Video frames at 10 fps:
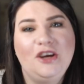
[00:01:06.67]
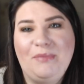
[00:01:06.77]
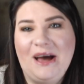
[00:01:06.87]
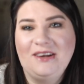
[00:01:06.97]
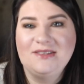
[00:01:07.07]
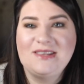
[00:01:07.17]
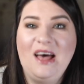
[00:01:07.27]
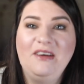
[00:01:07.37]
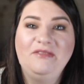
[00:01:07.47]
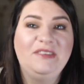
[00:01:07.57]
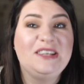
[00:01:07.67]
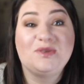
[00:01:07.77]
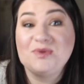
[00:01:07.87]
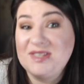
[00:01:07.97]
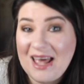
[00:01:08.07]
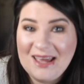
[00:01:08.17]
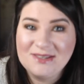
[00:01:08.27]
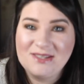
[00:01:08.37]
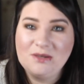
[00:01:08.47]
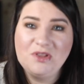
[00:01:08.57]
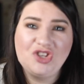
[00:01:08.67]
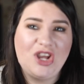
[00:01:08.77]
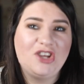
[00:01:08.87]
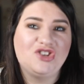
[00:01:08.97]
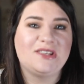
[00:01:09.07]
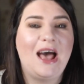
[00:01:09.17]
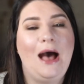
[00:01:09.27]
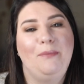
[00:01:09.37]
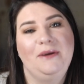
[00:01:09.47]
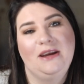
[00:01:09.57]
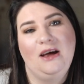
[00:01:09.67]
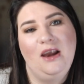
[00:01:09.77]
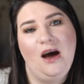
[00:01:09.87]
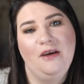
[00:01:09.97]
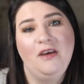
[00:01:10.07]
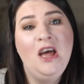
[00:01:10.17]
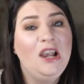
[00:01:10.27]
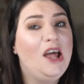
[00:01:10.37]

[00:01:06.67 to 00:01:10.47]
companions have little say in some of the changes that happen in our life,